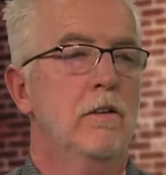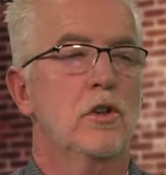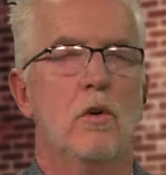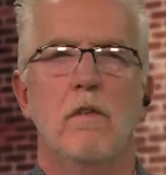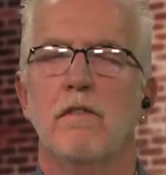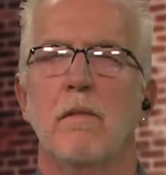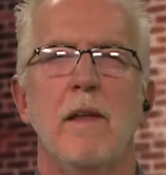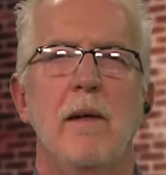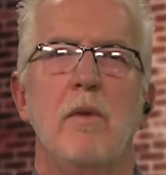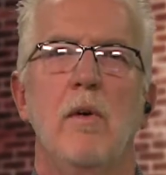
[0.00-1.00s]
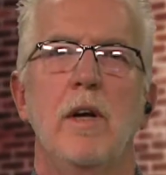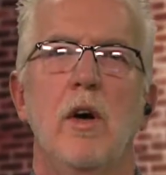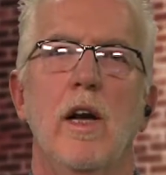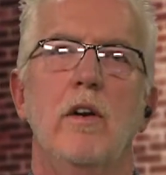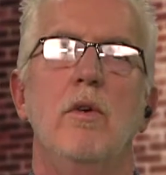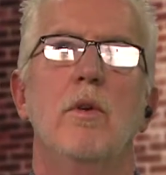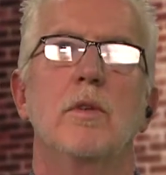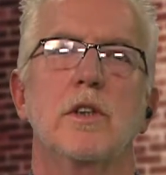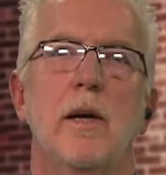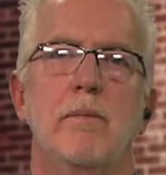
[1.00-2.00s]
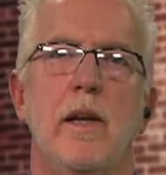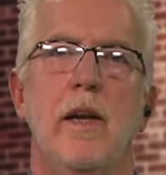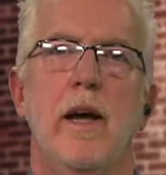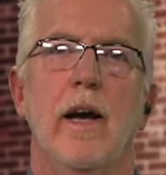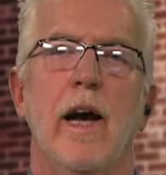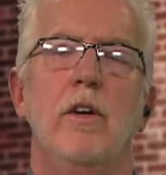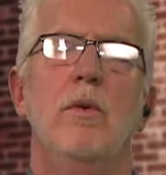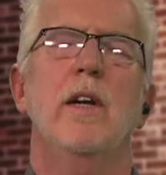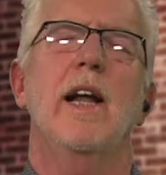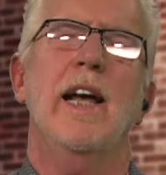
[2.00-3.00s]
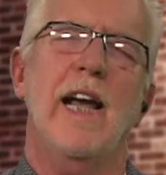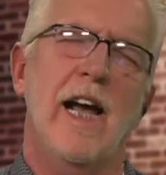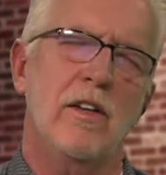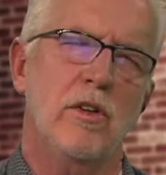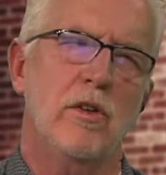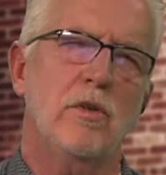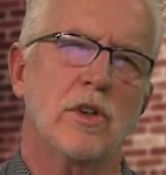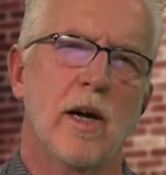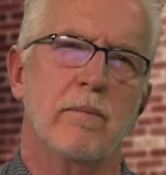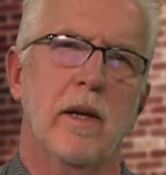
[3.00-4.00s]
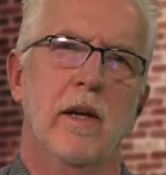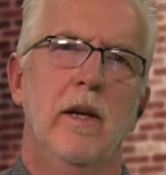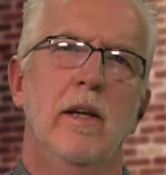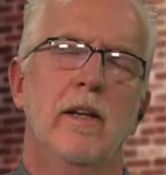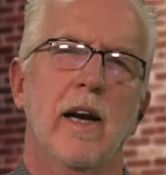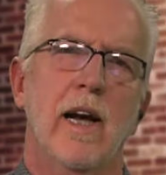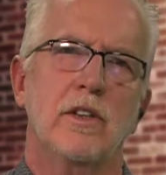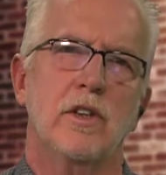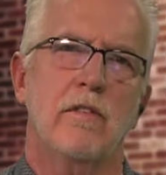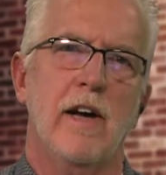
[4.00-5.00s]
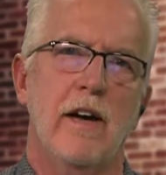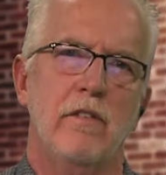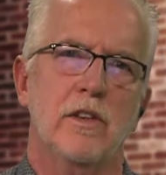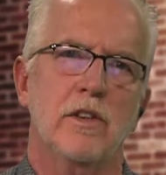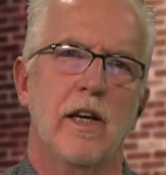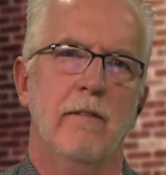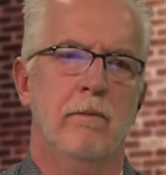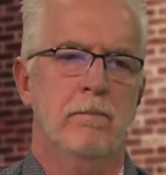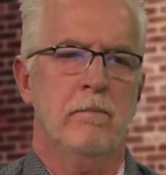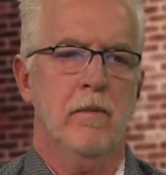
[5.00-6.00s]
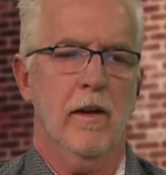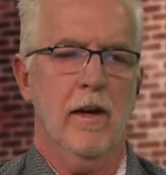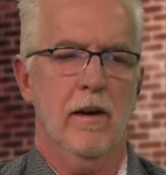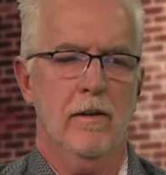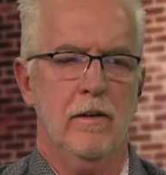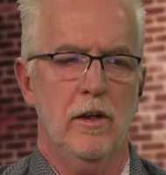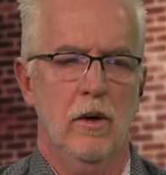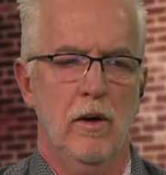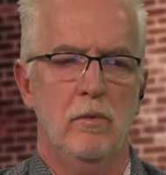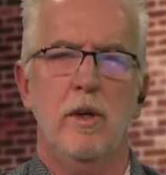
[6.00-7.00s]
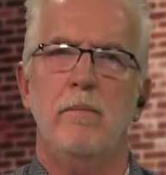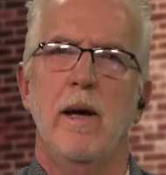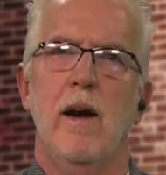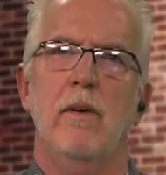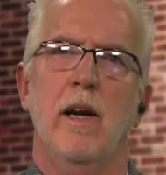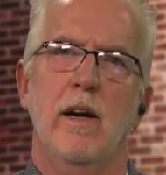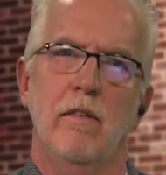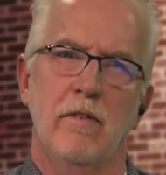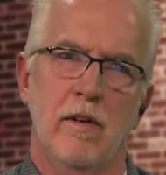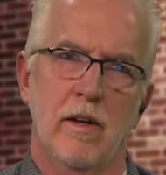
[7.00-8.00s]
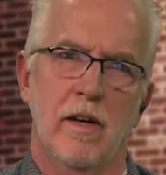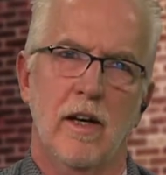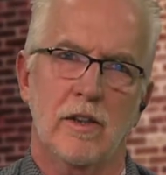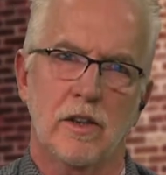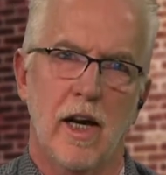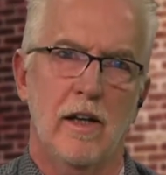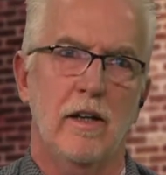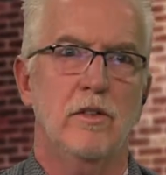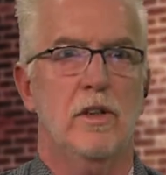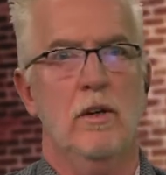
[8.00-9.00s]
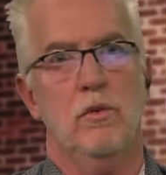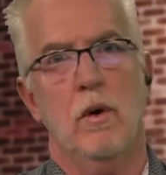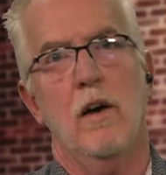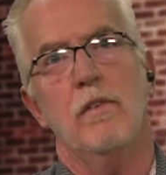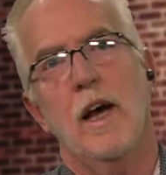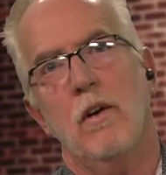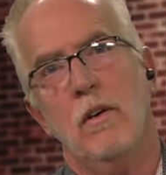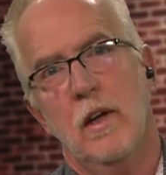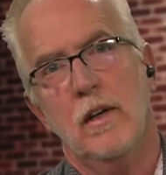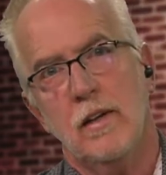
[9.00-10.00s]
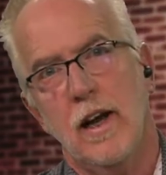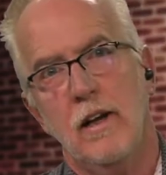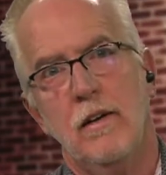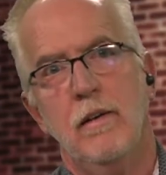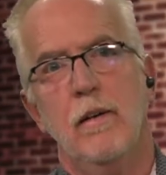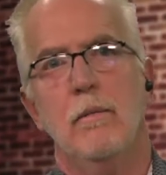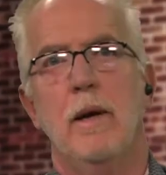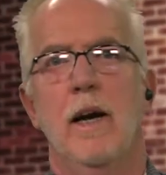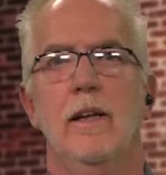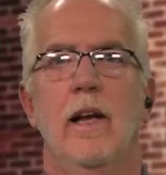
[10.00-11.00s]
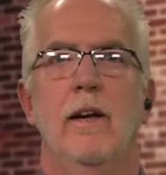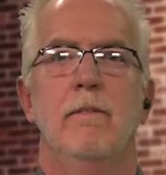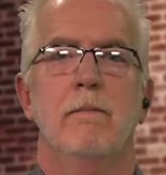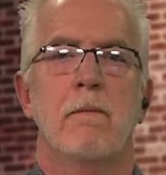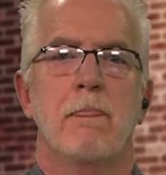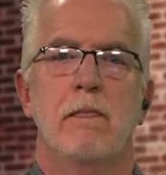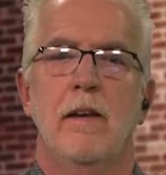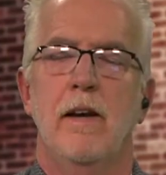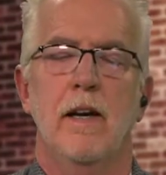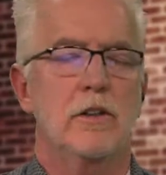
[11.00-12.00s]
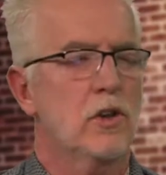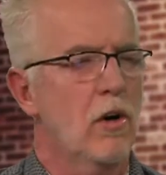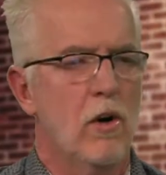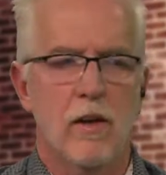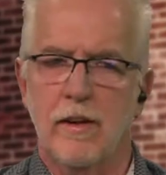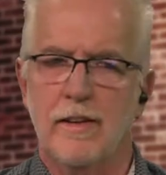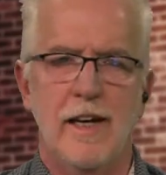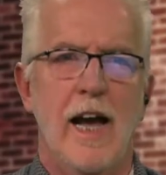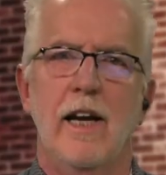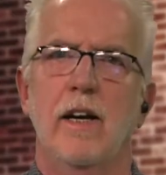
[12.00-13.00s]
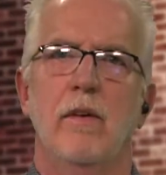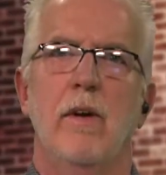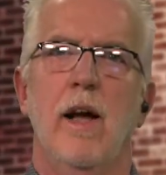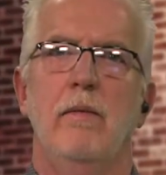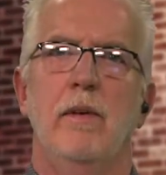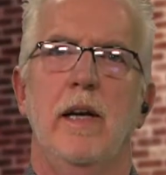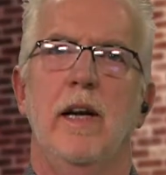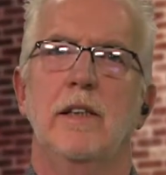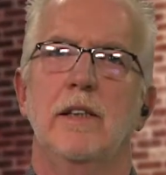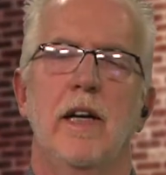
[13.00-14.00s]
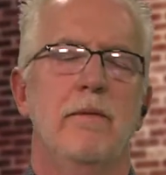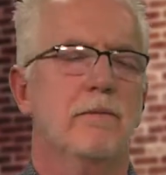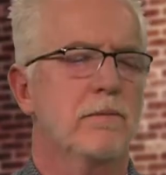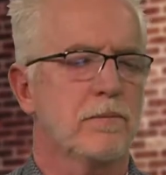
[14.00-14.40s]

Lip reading: So from that moment on, I knew there was something there. I knew that I had to do something, that I had survived this thing. You know, I remarried, I have a son, he's 12 now, 10 back then, and I saw all the dying around me, and I said,